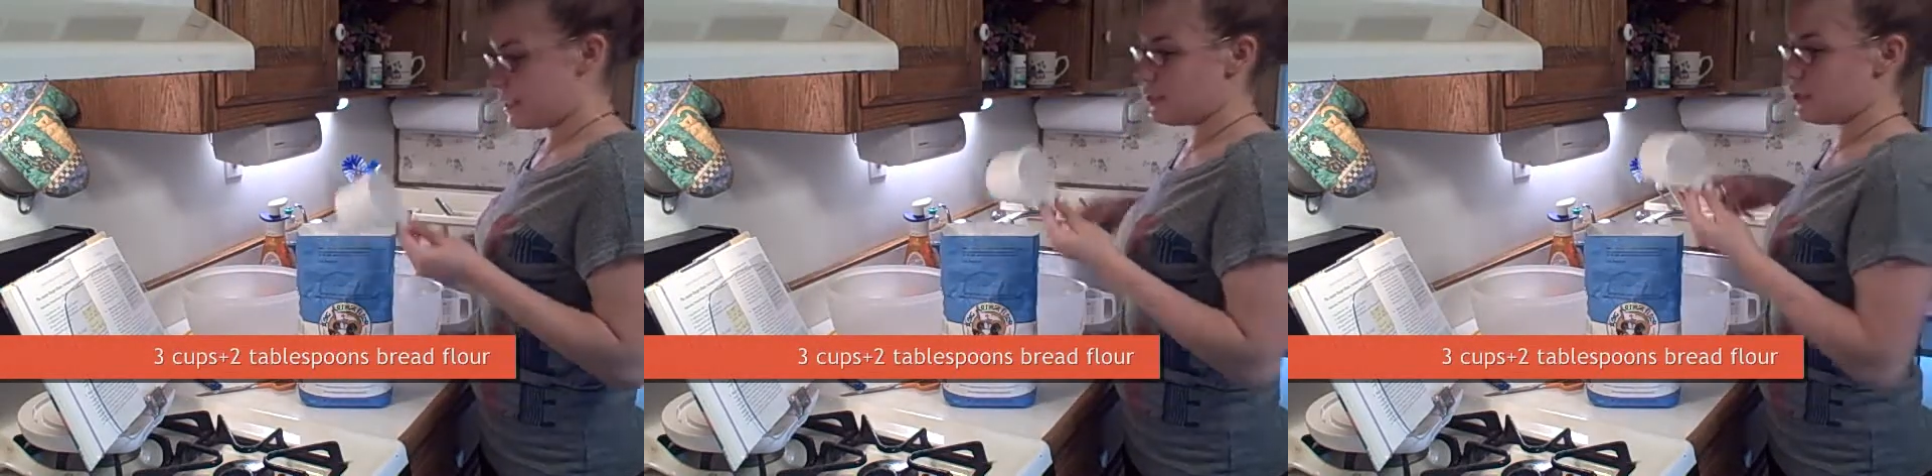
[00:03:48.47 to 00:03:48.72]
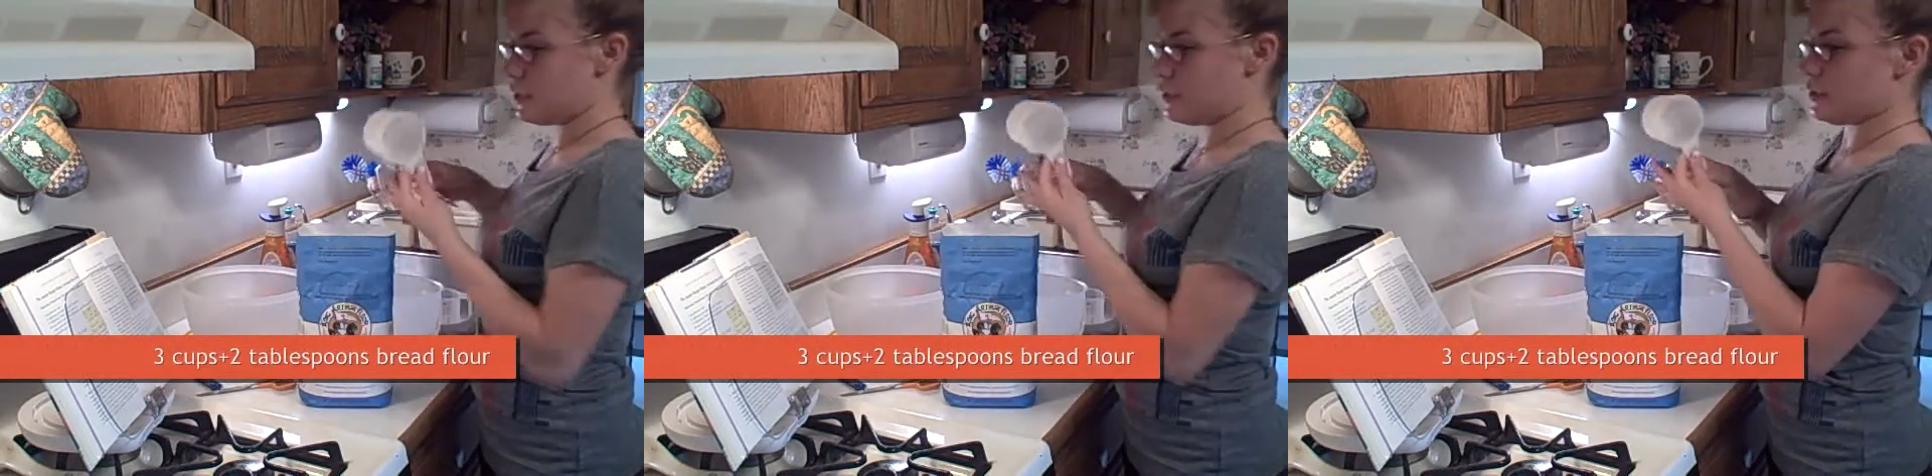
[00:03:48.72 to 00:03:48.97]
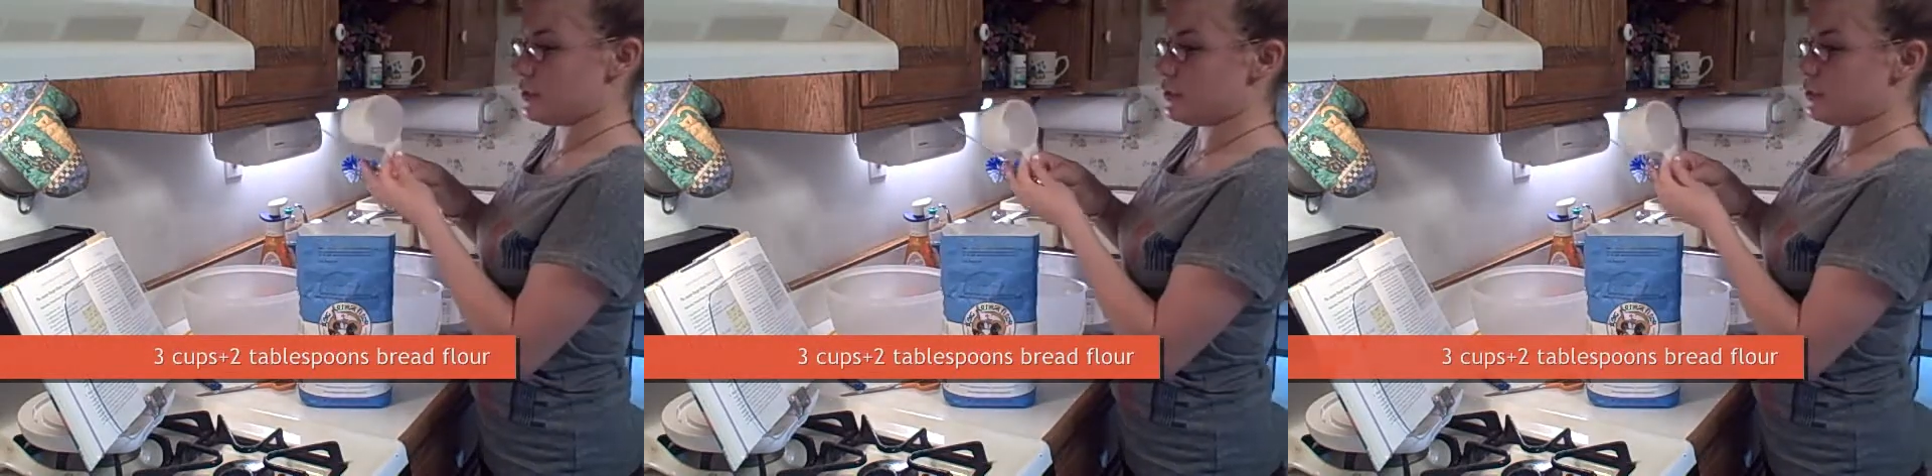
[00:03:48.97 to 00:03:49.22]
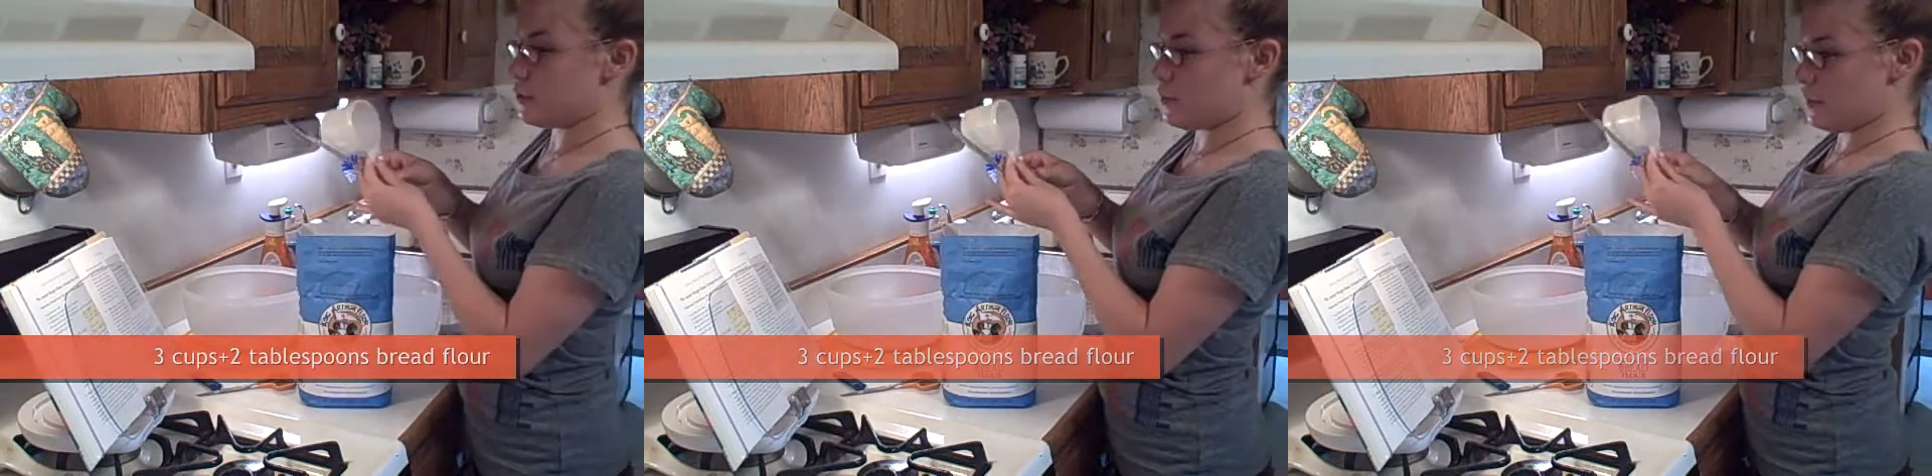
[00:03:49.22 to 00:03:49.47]
says to use the
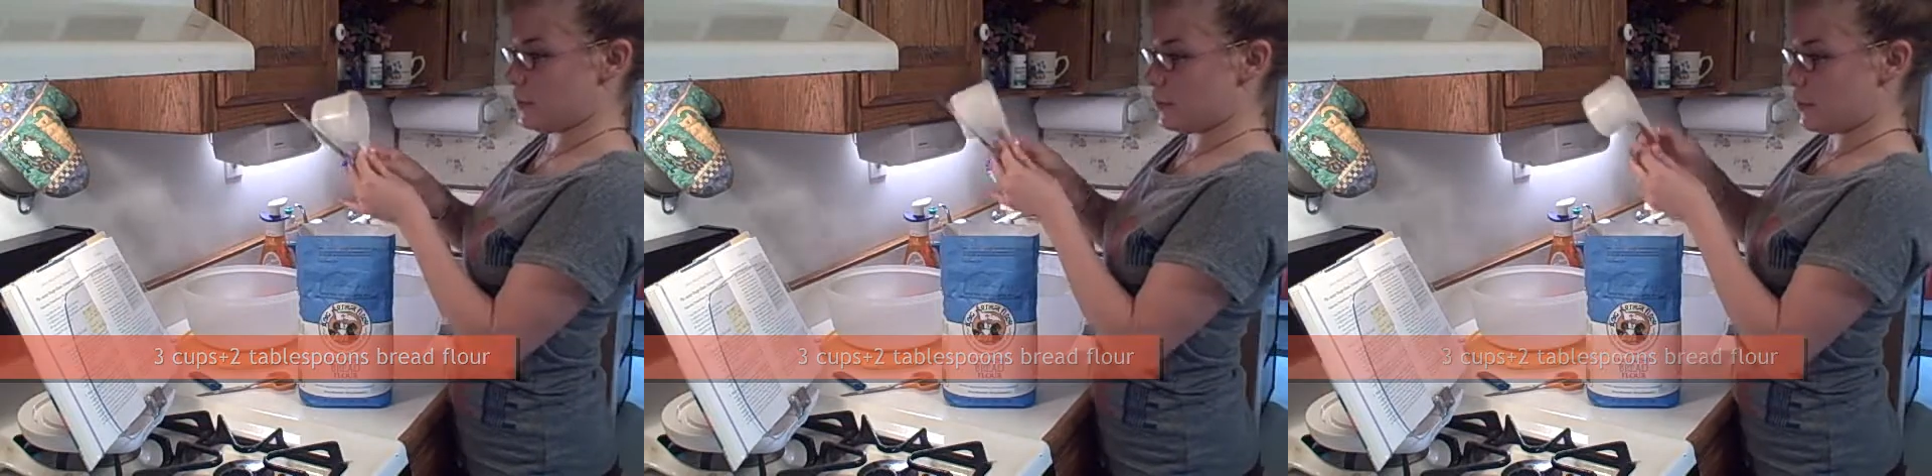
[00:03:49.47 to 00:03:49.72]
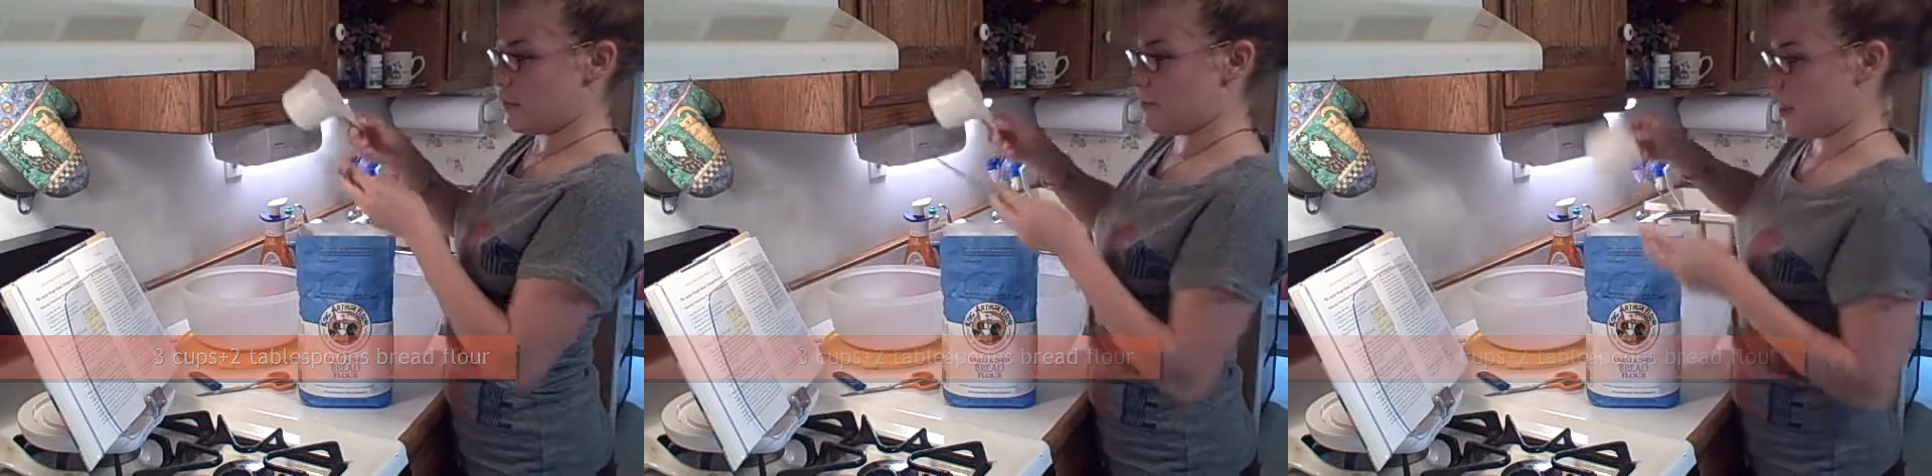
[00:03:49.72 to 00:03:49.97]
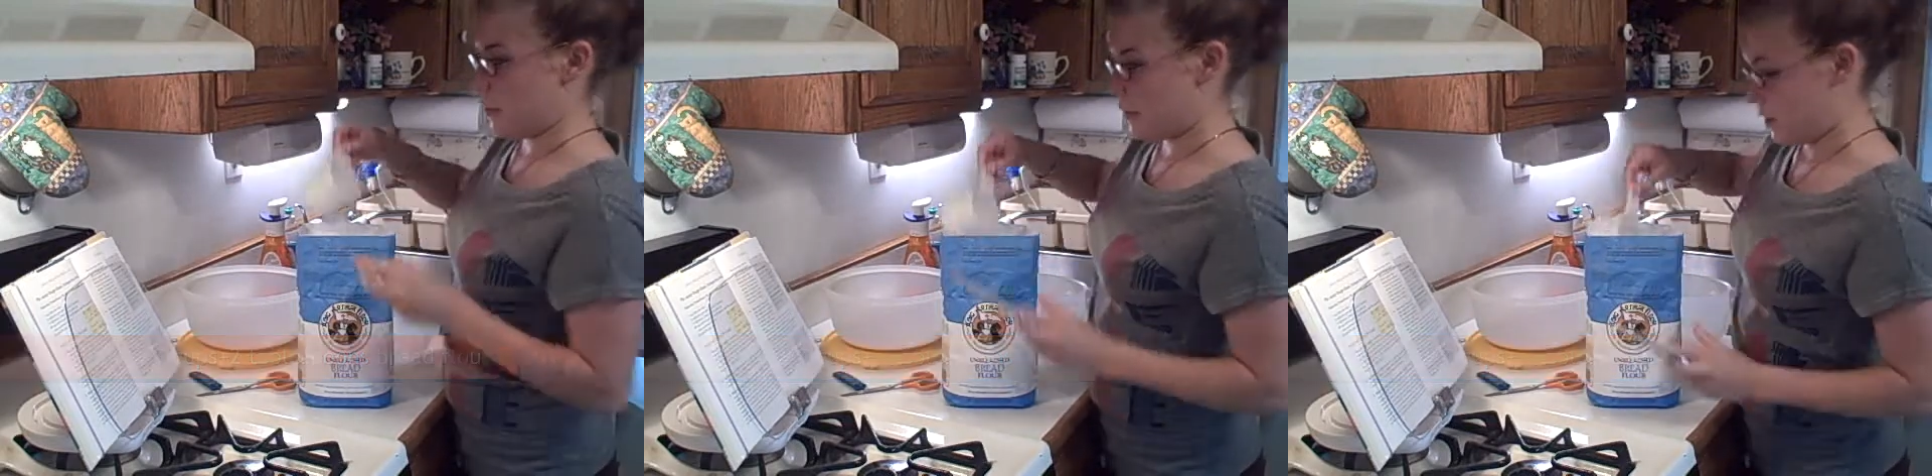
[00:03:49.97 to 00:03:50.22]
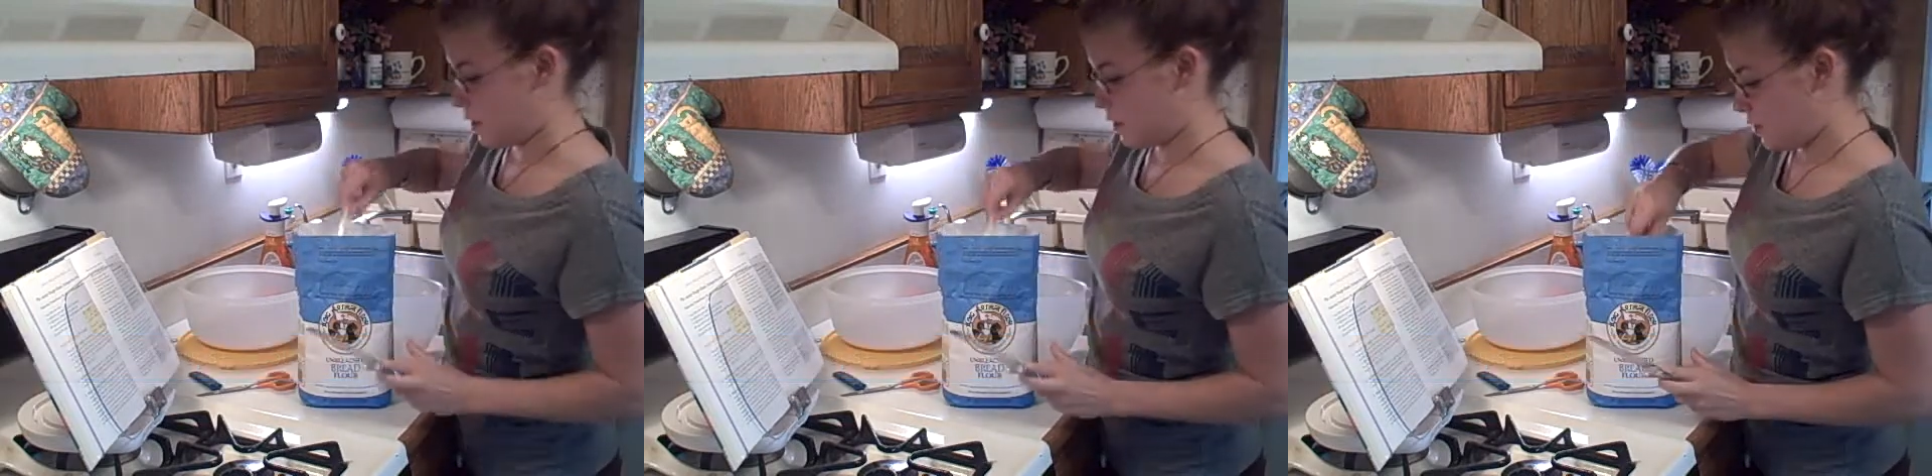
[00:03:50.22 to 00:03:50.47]
scoop and sweep
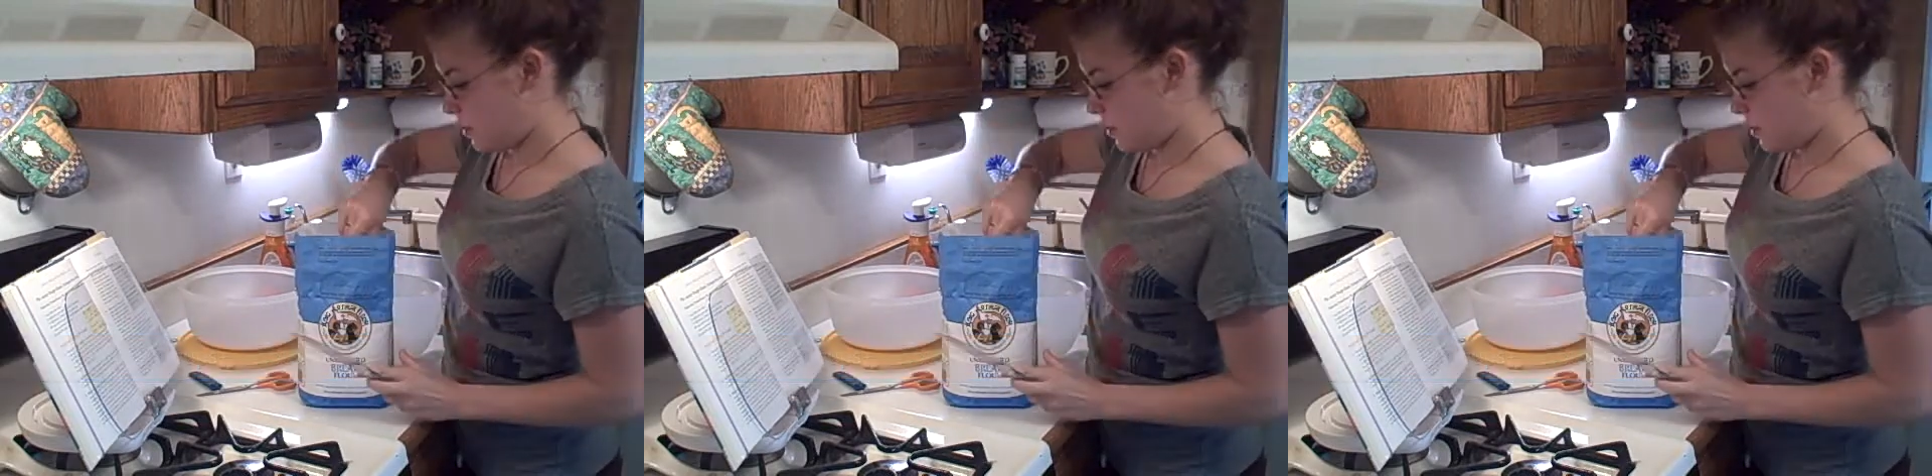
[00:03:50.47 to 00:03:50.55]
method.